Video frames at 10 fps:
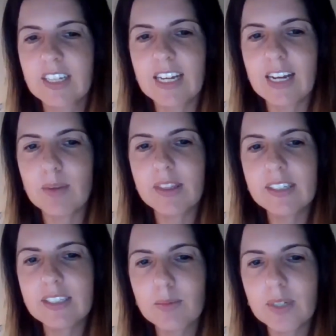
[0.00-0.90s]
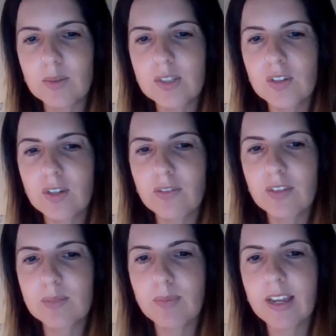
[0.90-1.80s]
Um, I think somebody wants to know if
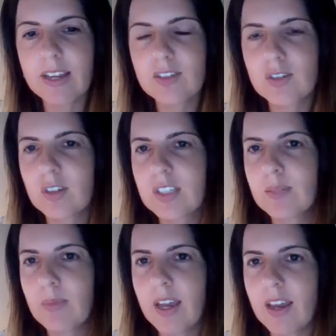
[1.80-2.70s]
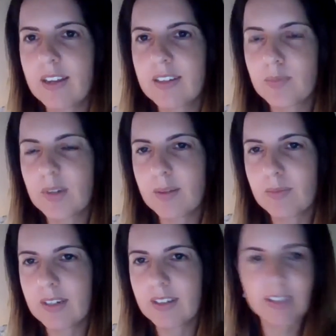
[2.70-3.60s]
there's plans to expand, but I
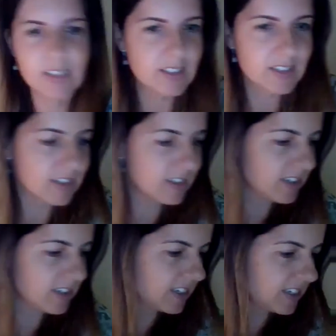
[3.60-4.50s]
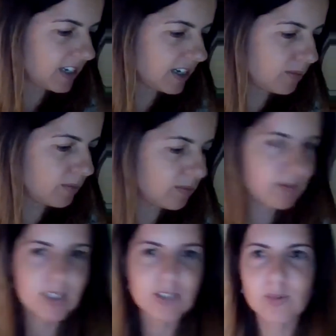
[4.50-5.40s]
mean, I think um,
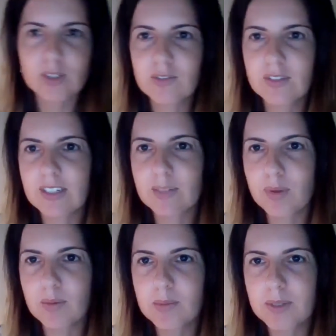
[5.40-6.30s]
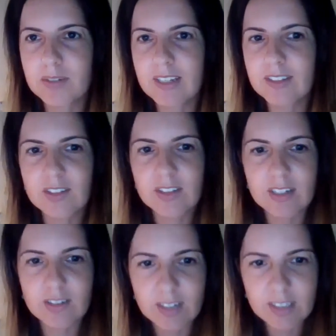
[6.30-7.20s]
much of what you've said uh, probably relates to that.
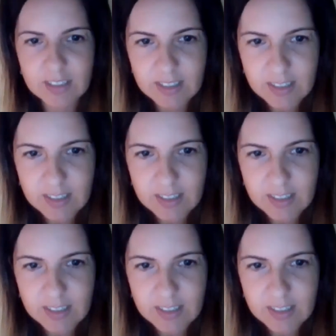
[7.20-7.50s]
Right? Yeah, I think